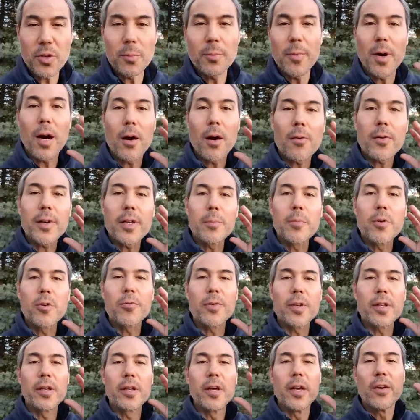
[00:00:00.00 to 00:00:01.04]
so I'm already
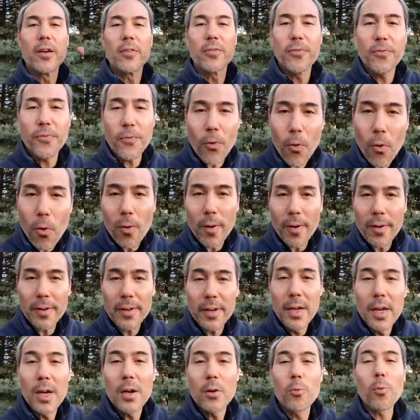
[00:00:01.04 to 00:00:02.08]
moving
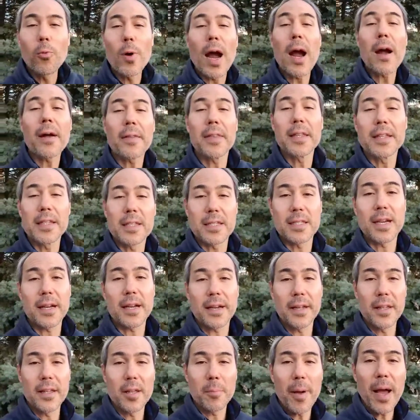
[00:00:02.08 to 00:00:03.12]
forward rather than
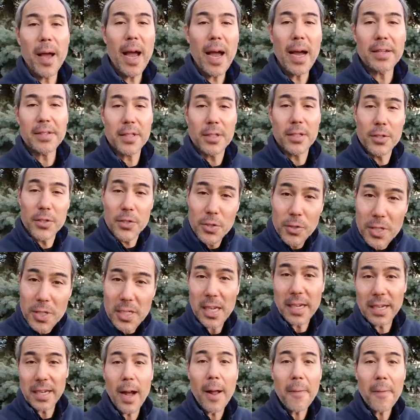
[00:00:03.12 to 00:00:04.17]
stuck in the past. And as soon
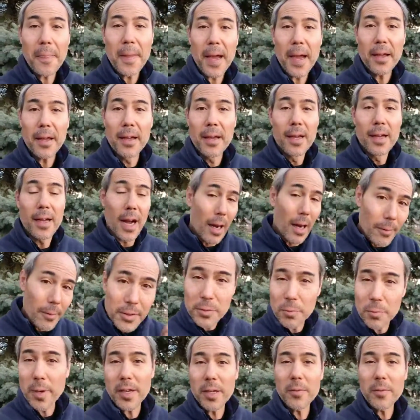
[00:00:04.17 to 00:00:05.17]
as I got that, I was